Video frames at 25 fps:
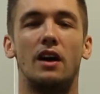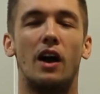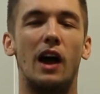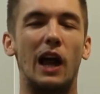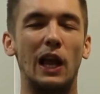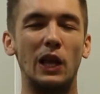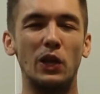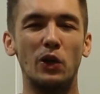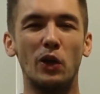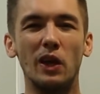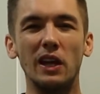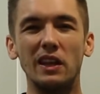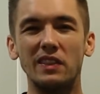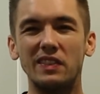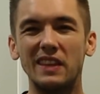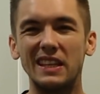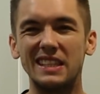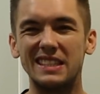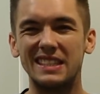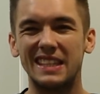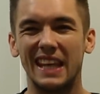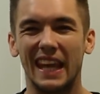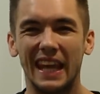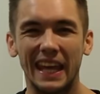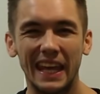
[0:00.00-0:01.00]
I like
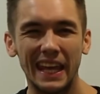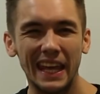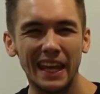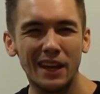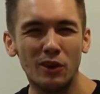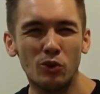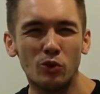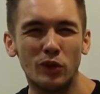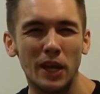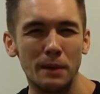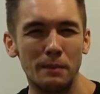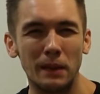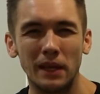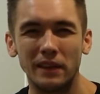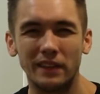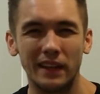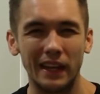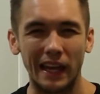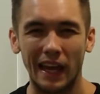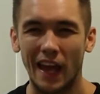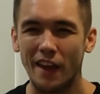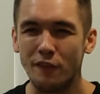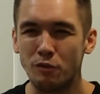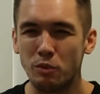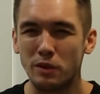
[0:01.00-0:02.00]
this heel gimmick they
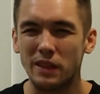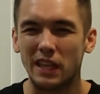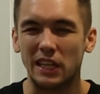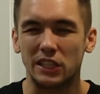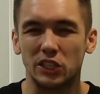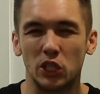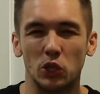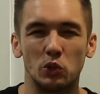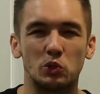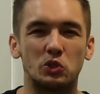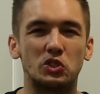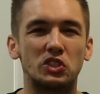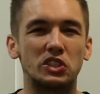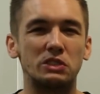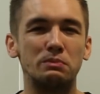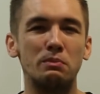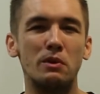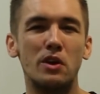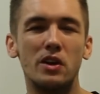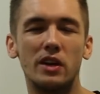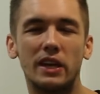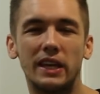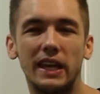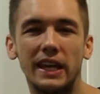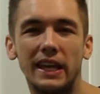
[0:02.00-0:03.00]
have where they're so
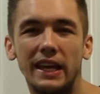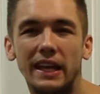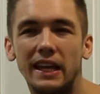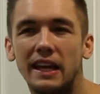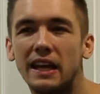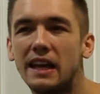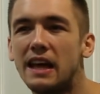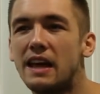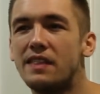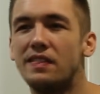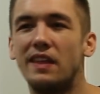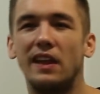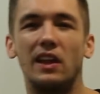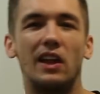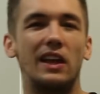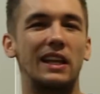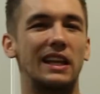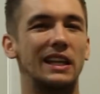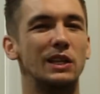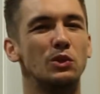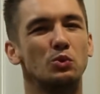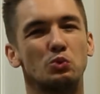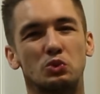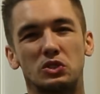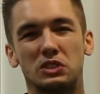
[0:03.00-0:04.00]
smirky, they're like
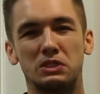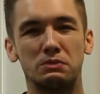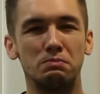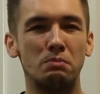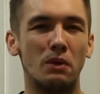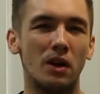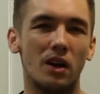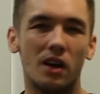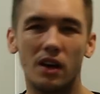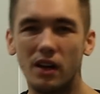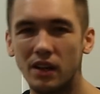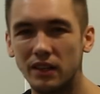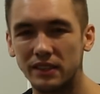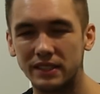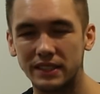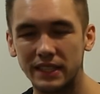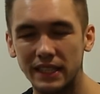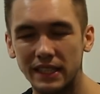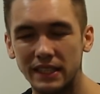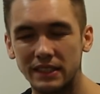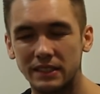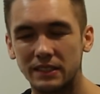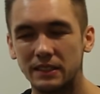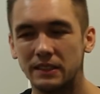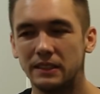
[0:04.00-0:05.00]
little smart
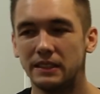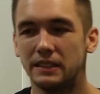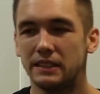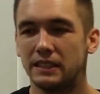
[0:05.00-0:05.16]
asses,